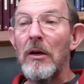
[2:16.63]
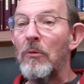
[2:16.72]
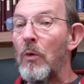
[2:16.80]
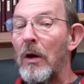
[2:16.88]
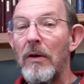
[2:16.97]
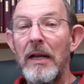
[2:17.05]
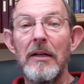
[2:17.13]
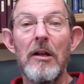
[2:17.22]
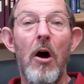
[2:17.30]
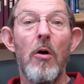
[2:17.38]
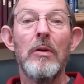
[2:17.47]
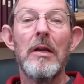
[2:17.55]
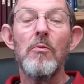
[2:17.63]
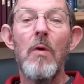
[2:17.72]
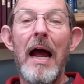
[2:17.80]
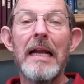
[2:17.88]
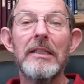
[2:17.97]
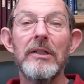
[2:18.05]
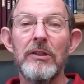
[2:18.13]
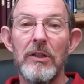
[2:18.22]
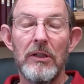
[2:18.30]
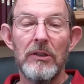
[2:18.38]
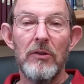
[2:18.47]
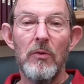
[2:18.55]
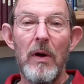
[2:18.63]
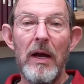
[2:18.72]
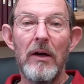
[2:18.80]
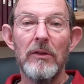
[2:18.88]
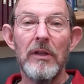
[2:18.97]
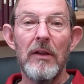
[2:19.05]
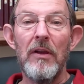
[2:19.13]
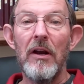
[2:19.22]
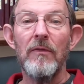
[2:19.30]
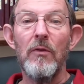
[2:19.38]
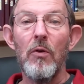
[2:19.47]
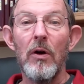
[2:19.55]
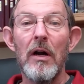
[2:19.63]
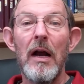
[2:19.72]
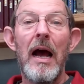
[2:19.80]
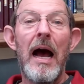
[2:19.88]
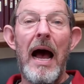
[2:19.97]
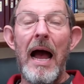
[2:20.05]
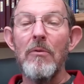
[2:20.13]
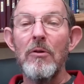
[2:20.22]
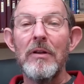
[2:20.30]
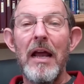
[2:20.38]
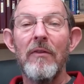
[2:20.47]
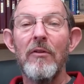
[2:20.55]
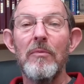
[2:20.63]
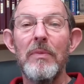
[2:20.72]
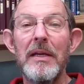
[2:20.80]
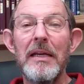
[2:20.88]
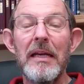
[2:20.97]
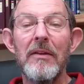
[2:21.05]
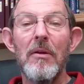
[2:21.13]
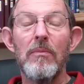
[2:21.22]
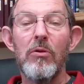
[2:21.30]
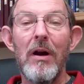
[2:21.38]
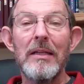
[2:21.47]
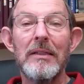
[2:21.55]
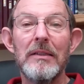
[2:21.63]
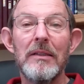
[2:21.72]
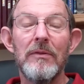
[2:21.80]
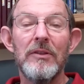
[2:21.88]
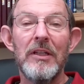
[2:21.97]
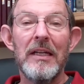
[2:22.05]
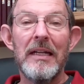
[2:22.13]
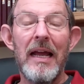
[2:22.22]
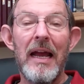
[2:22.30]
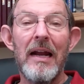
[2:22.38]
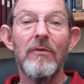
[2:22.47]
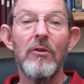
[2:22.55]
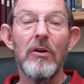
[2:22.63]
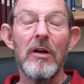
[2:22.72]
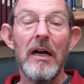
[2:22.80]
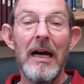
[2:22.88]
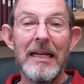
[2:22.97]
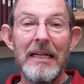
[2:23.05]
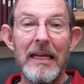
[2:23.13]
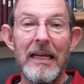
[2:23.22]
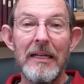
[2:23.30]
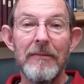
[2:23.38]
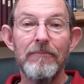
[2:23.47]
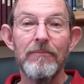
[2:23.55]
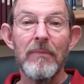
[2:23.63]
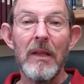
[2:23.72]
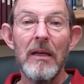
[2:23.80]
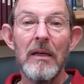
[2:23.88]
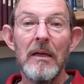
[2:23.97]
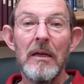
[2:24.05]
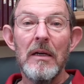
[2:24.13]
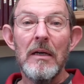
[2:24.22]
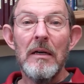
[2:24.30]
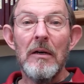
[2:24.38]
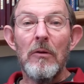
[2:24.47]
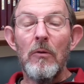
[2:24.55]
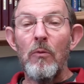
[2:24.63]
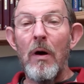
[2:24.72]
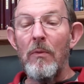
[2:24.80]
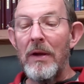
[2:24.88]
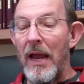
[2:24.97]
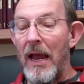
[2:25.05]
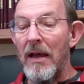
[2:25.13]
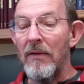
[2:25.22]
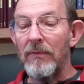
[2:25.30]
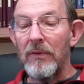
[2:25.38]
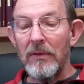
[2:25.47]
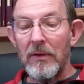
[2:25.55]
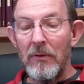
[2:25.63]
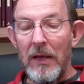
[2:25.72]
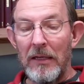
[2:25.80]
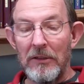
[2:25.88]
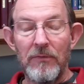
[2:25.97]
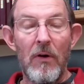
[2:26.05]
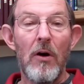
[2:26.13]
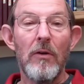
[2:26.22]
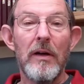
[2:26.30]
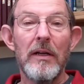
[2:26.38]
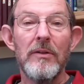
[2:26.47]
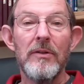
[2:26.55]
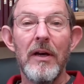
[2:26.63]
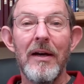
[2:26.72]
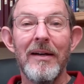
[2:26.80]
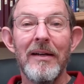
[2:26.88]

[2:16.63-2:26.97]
wherein only righteousness dwells, and therefore I will never be in the presence of sin ever again. What we have as far as